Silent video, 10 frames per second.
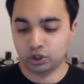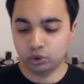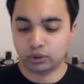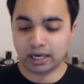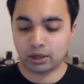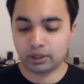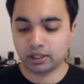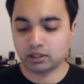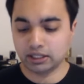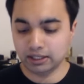Do you
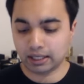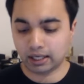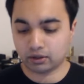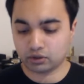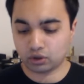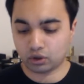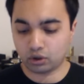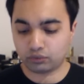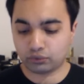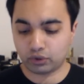carry a decant
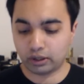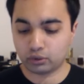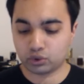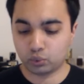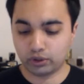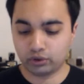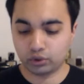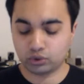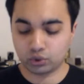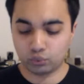of a fragrance
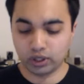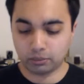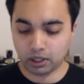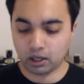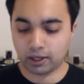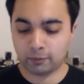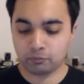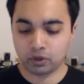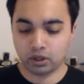with you to reapply?